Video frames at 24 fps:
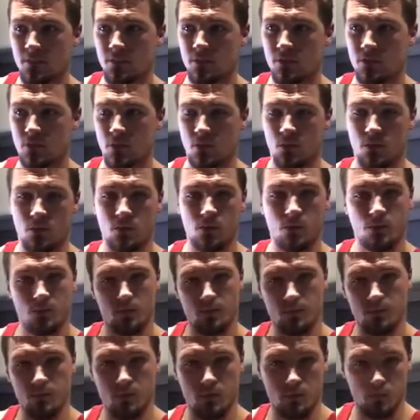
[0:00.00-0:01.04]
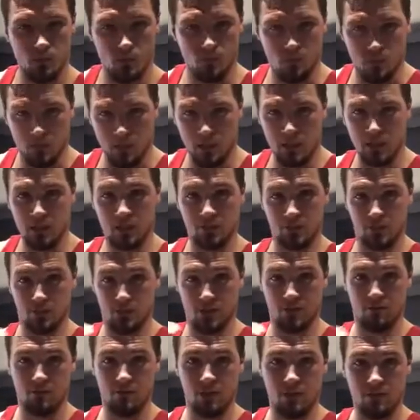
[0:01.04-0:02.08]
So you
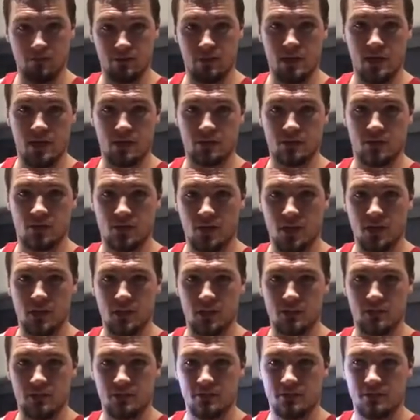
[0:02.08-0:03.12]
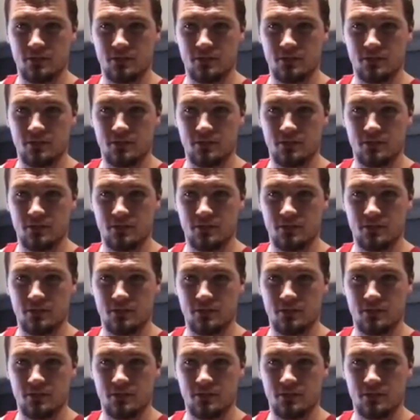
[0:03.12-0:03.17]
have $11 credit,